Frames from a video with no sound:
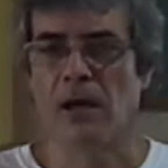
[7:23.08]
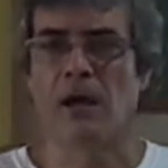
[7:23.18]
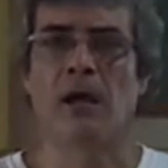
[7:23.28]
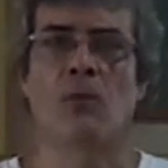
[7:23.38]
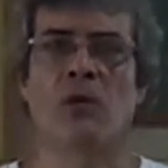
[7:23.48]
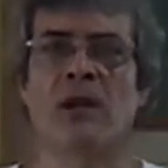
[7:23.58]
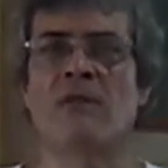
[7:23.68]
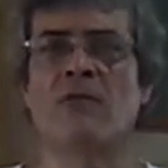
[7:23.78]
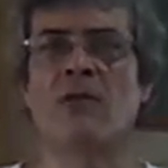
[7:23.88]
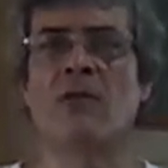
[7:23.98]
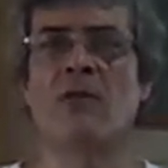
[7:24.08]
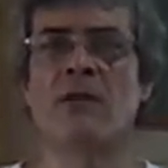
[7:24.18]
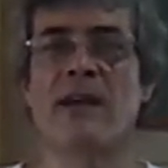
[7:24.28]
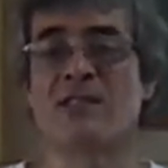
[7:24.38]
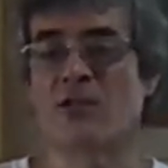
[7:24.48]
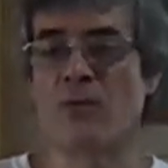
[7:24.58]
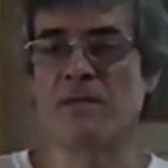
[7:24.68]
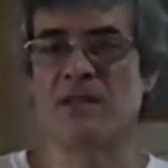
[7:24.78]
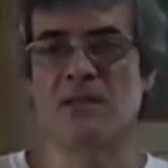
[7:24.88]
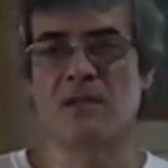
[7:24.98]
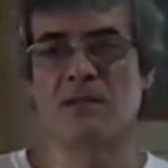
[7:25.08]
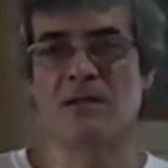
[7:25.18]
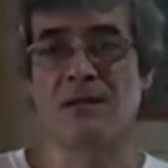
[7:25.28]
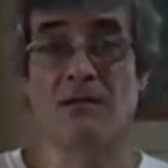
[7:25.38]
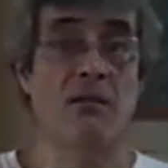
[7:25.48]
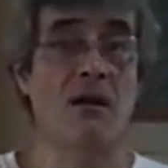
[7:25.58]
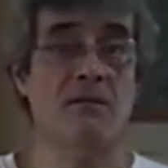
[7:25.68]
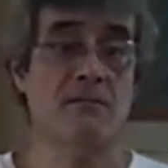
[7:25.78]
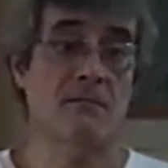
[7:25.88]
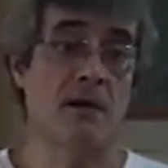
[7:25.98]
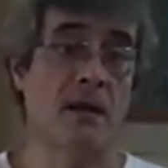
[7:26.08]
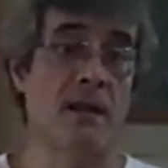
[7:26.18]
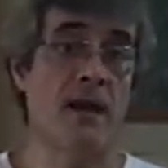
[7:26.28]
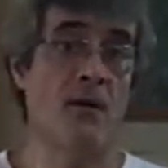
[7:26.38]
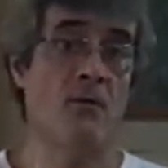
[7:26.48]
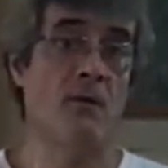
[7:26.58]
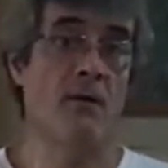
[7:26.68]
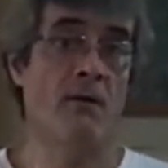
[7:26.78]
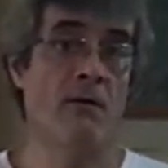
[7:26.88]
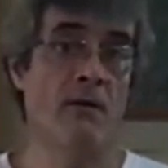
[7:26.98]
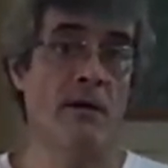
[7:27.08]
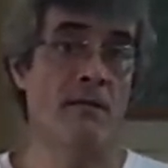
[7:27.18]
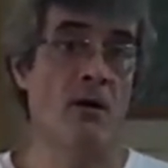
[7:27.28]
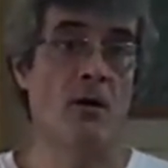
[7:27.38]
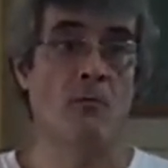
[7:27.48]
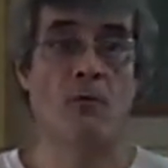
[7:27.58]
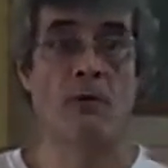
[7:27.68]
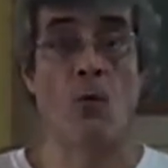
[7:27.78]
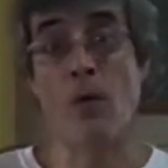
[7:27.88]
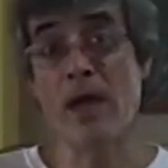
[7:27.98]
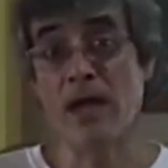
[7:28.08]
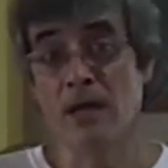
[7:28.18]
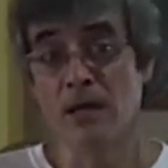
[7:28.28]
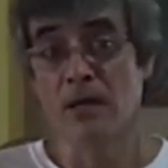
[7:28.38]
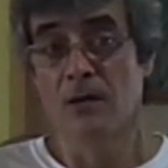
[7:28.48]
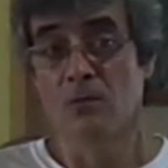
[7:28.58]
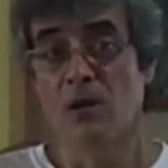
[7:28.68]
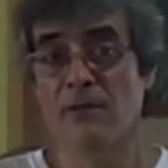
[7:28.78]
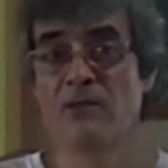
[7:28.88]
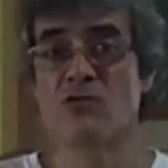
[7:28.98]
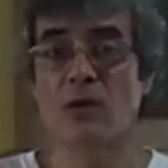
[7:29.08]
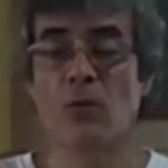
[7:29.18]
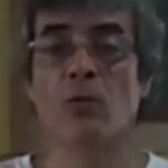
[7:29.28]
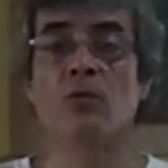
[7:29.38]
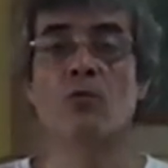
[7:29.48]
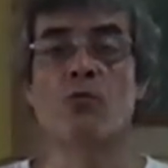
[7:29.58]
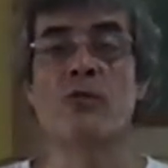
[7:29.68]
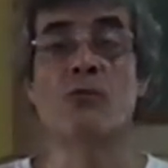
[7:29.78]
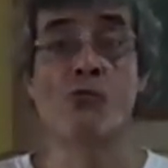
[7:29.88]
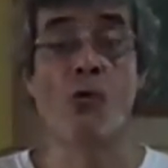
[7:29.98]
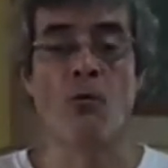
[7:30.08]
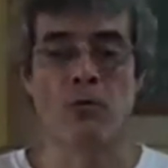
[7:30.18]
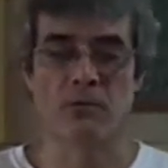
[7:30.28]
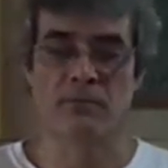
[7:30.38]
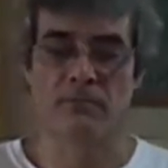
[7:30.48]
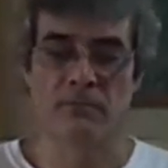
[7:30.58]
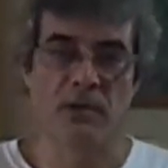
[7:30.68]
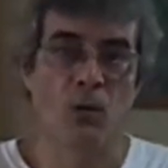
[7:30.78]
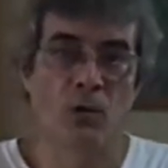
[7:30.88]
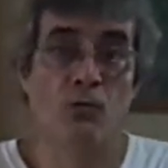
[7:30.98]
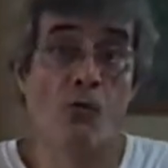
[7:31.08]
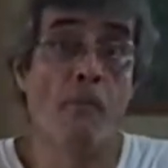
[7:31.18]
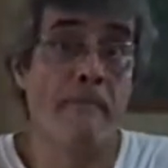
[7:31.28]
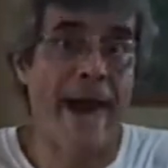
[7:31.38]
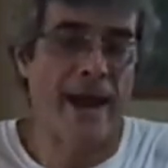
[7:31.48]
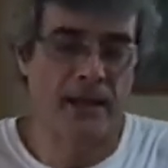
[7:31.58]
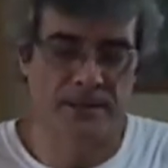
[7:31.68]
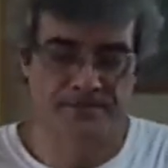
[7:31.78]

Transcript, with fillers: And whatever extremities he lost, like a leg or an arm or a wing well, eventually will, will roll, will roll back.